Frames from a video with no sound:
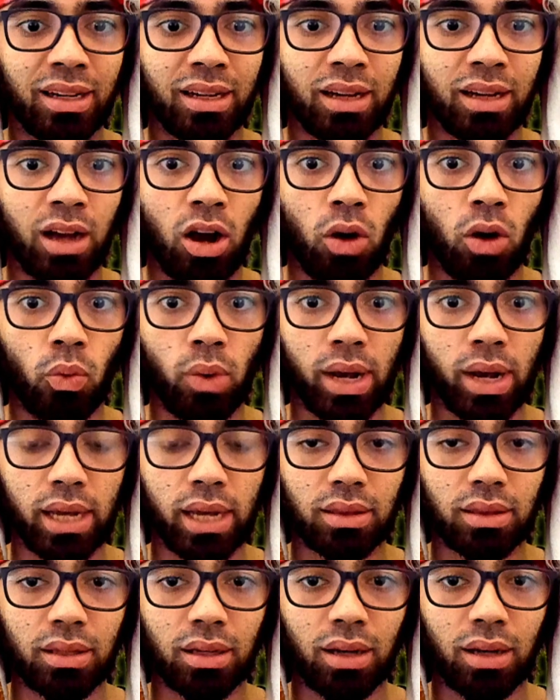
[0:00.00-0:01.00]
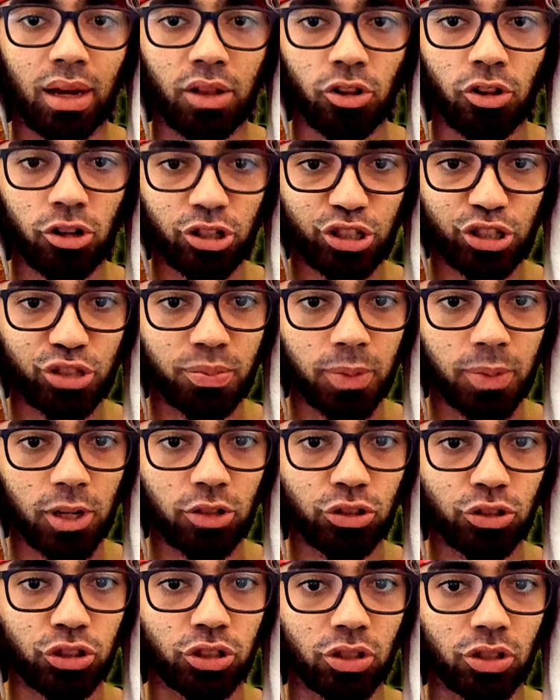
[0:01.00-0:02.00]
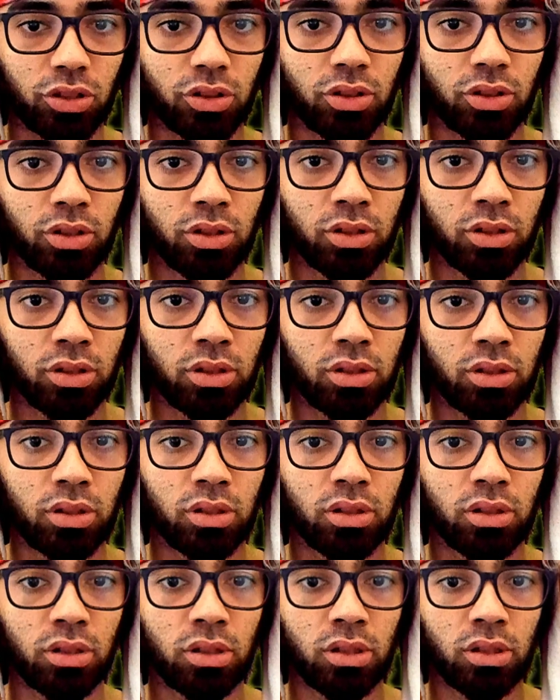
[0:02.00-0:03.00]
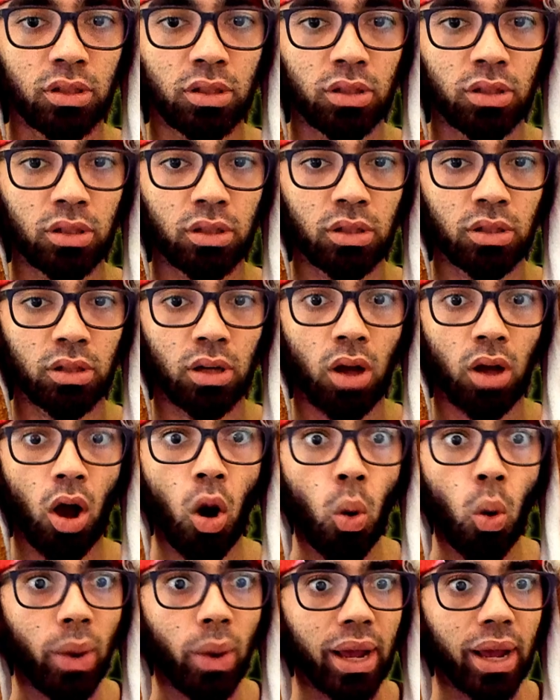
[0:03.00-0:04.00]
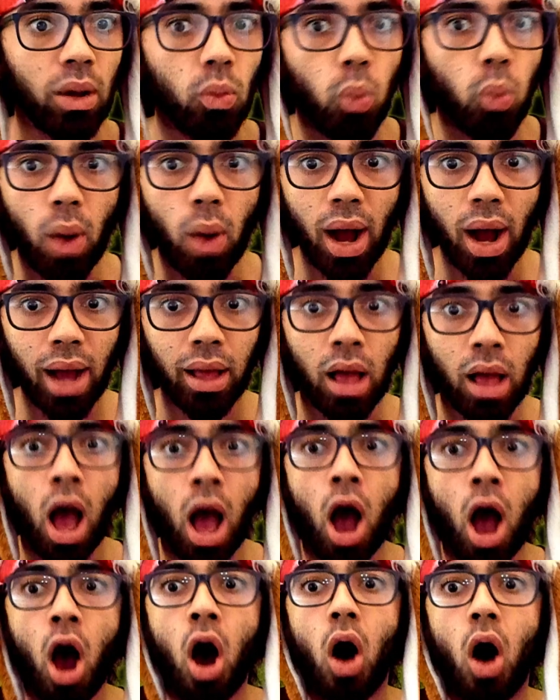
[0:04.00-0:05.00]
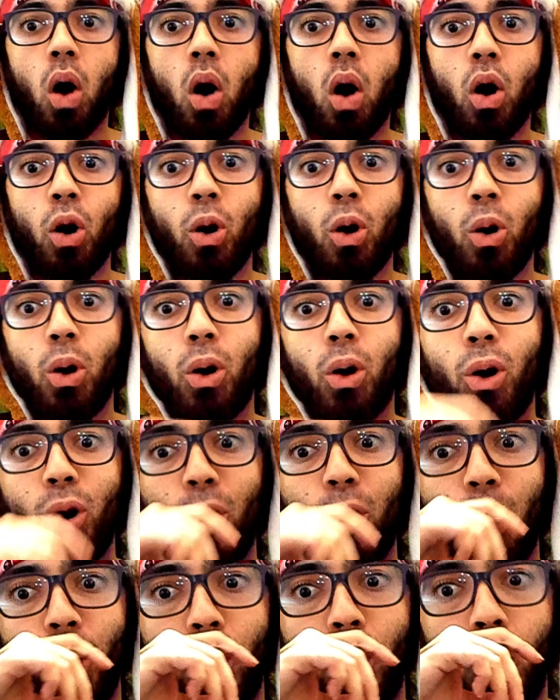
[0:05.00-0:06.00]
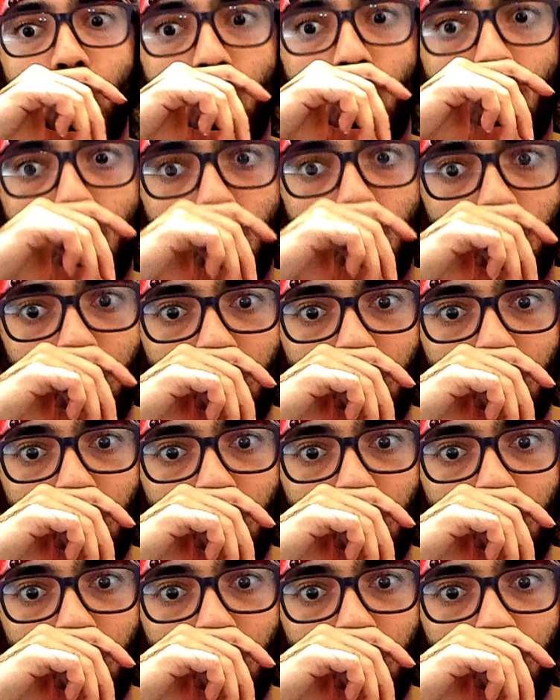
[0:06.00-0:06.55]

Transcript: Oh, wait. Another explosion. Oh, wait. What? Oh.